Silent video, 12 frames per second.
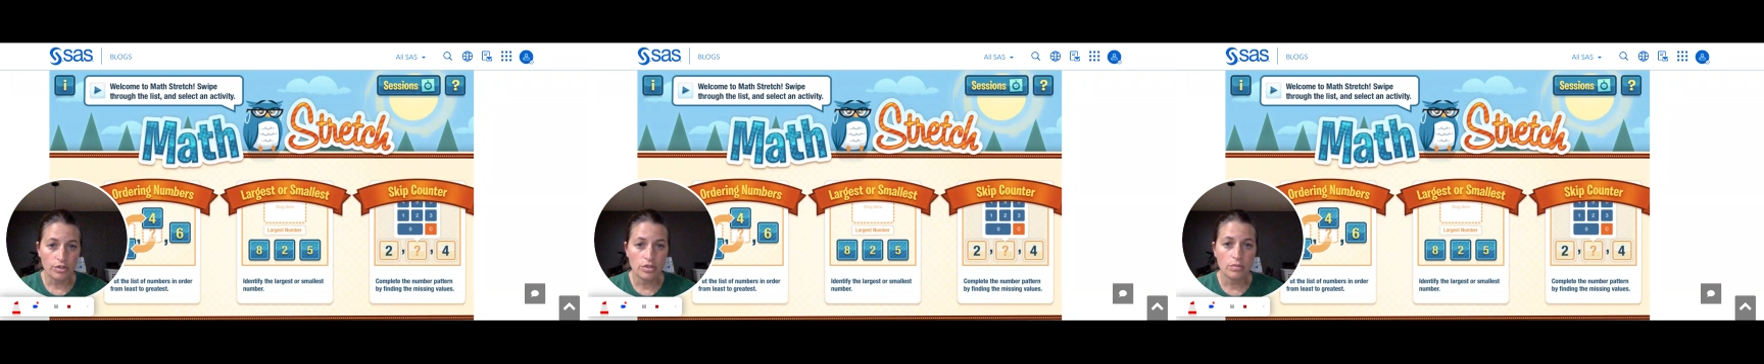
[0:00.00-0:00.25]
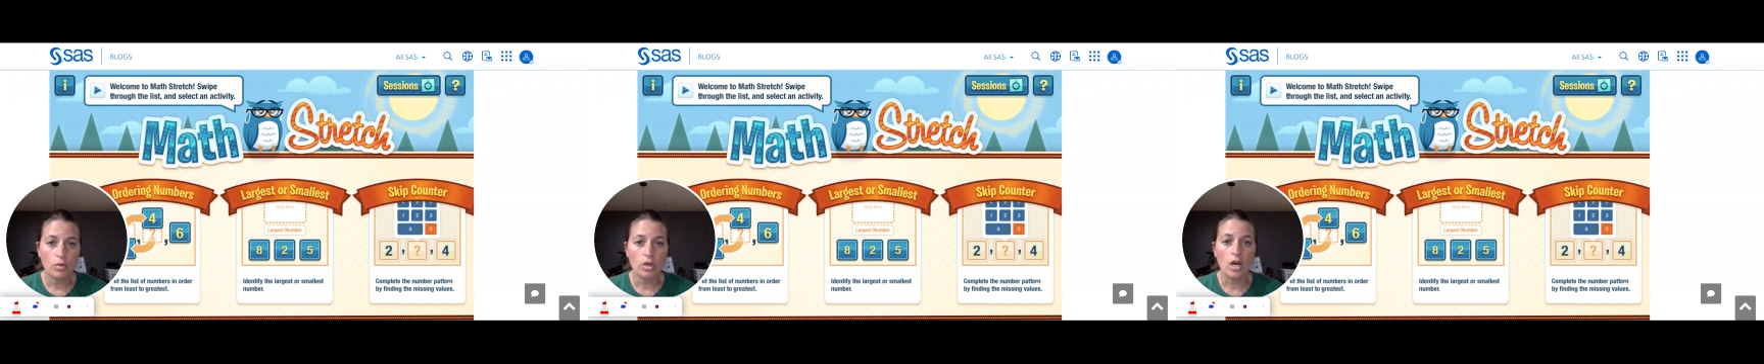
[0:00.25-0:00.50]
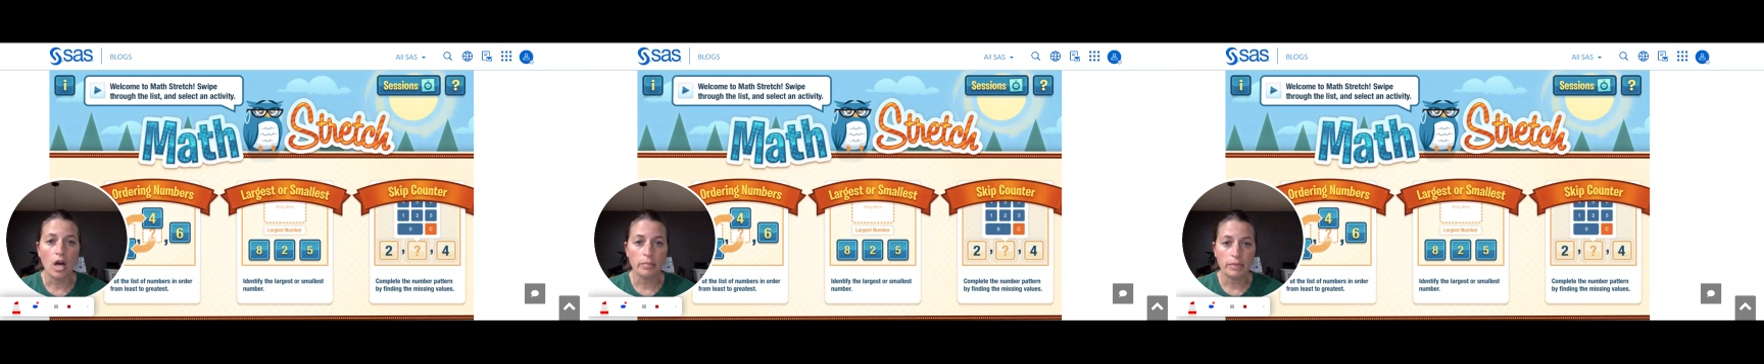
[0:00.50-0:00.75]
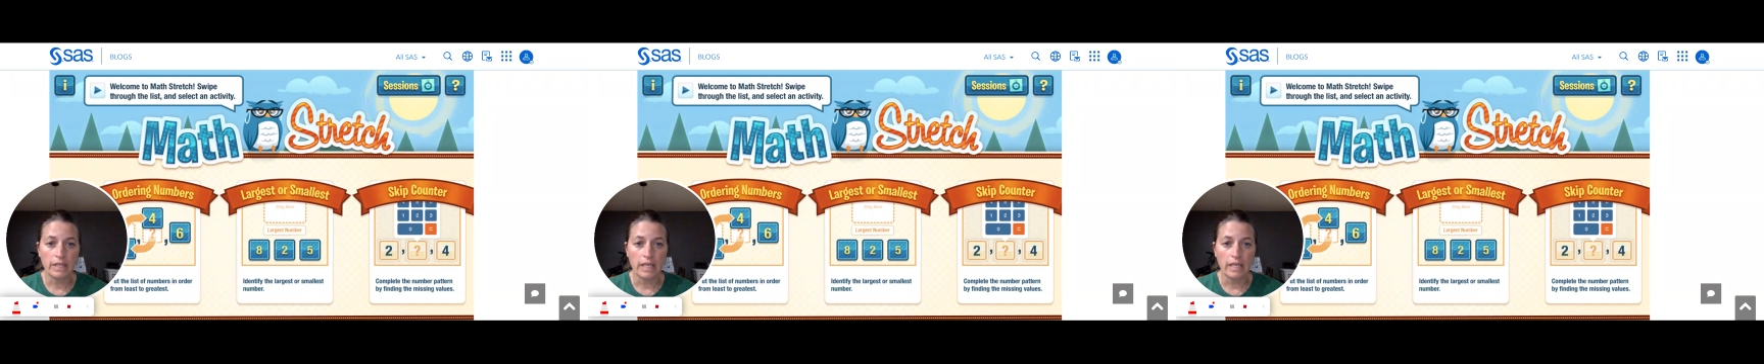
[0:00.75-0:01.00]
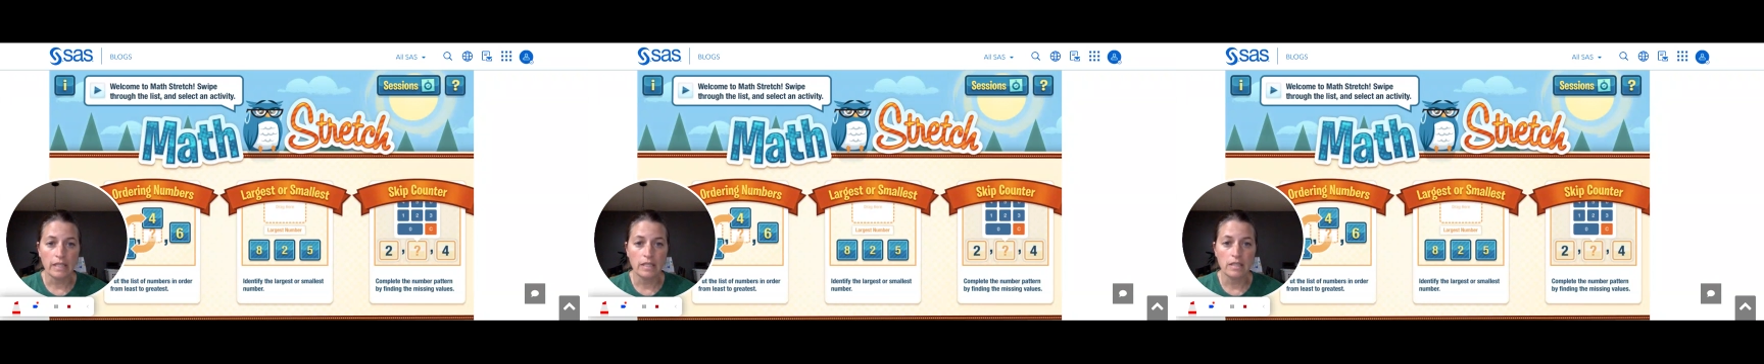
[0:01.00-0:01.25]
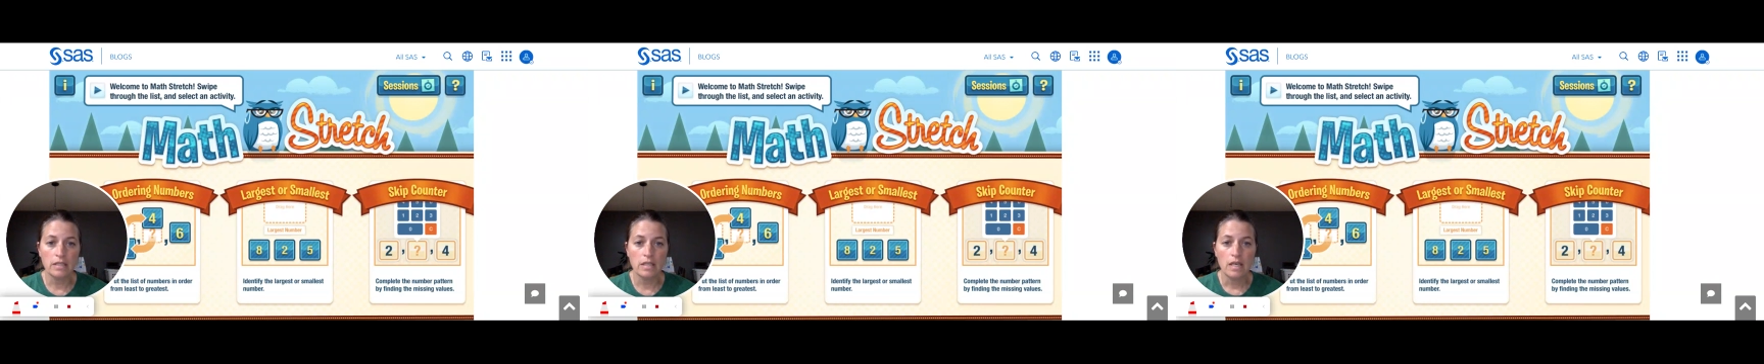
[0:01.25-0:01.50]
to more
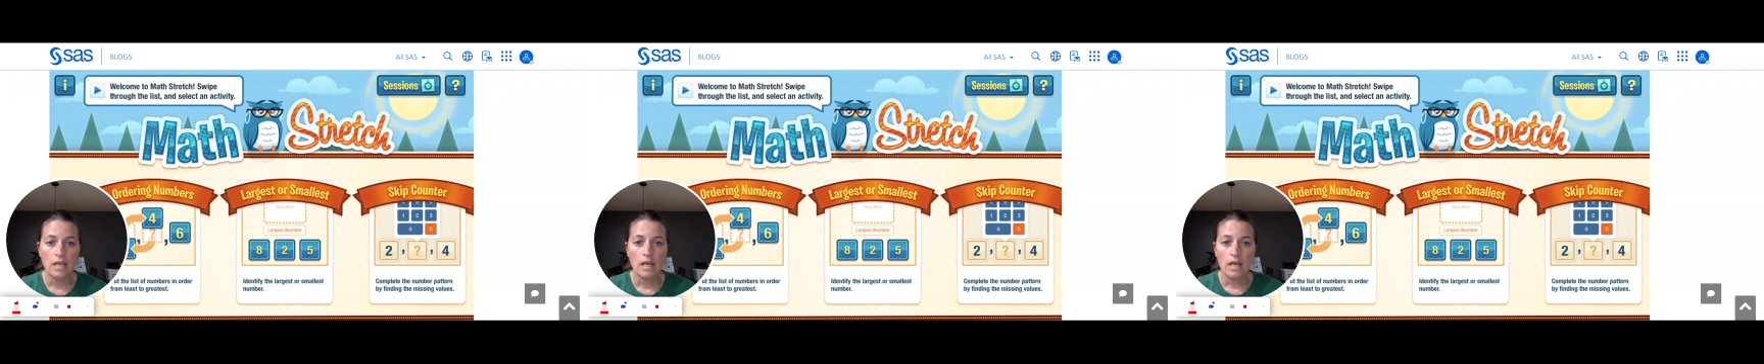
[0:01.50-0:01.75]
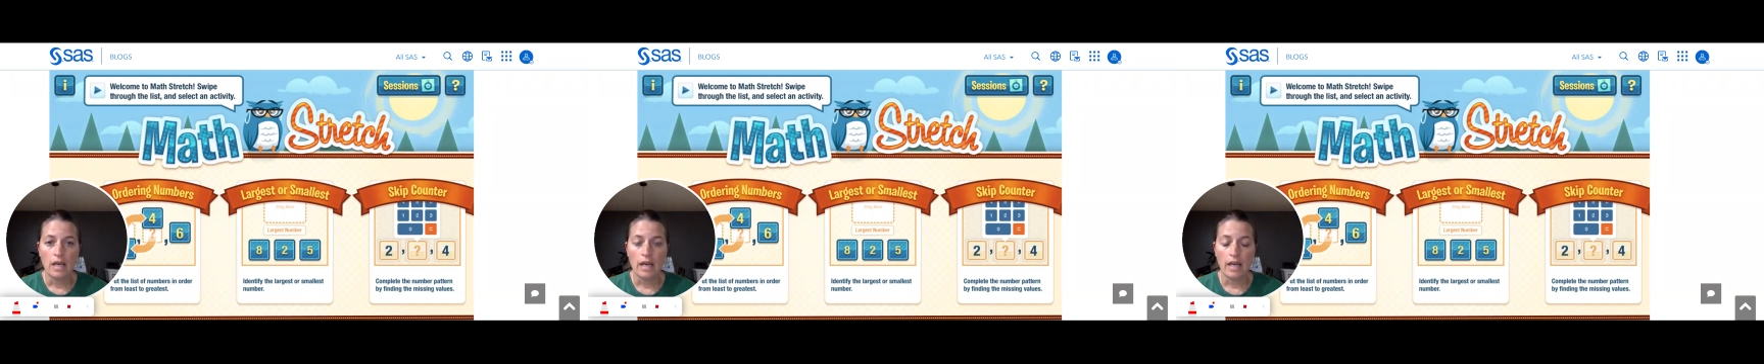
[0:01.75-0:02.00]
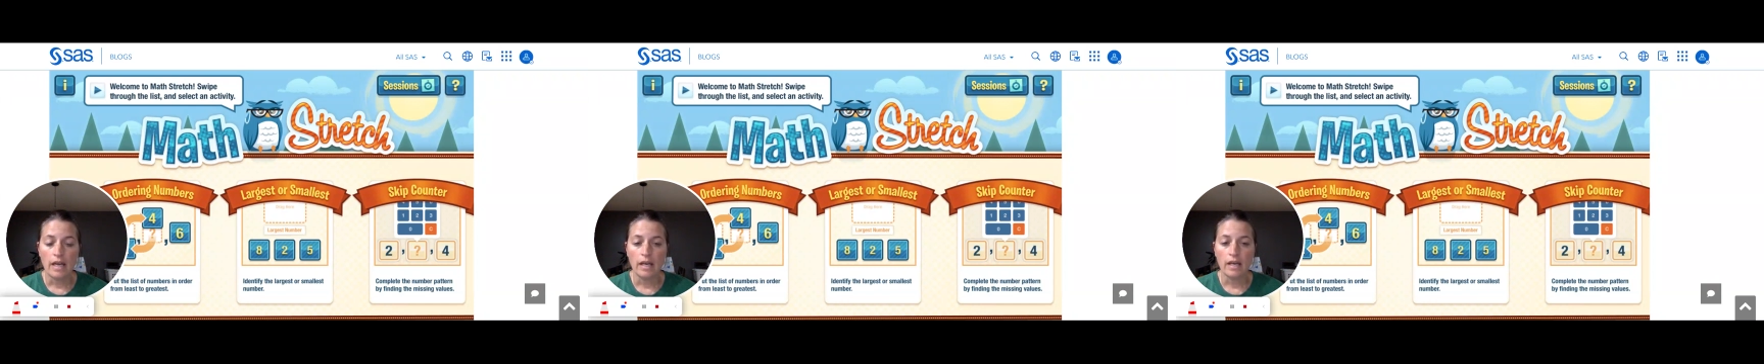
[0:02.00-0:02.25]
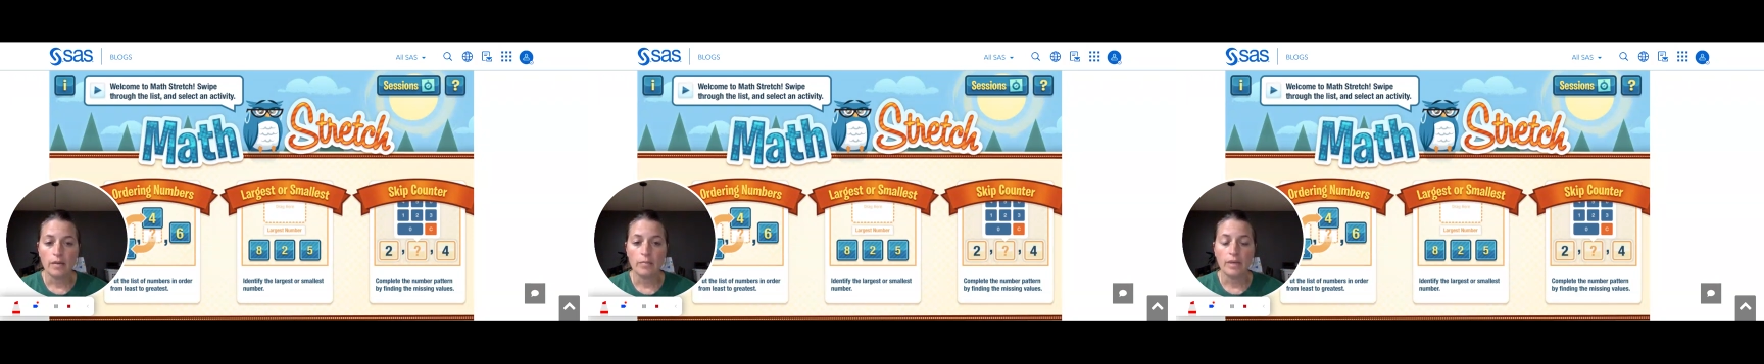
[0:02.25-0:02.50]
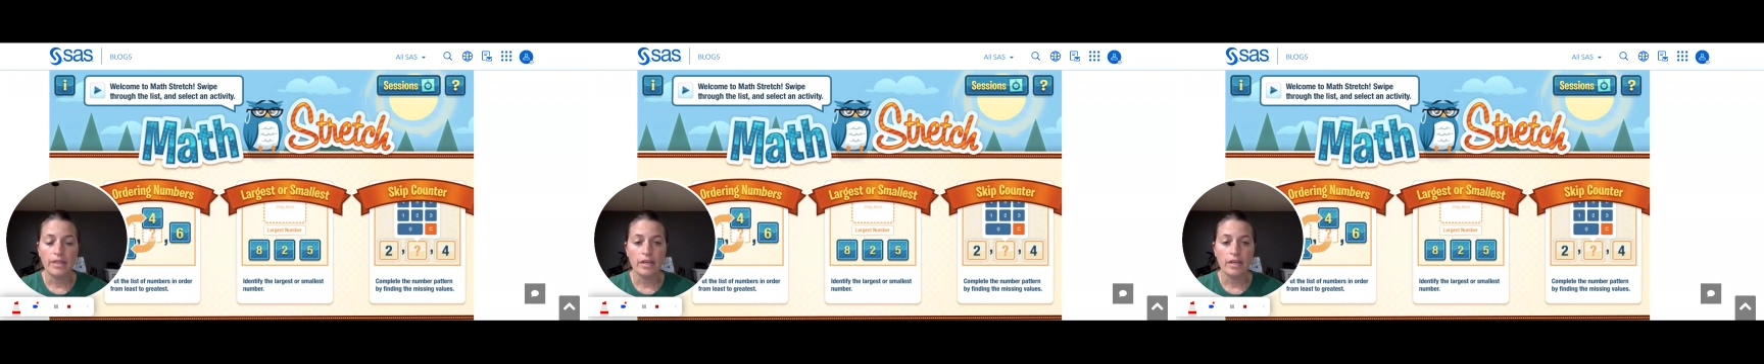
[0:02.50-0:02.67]
complicated, but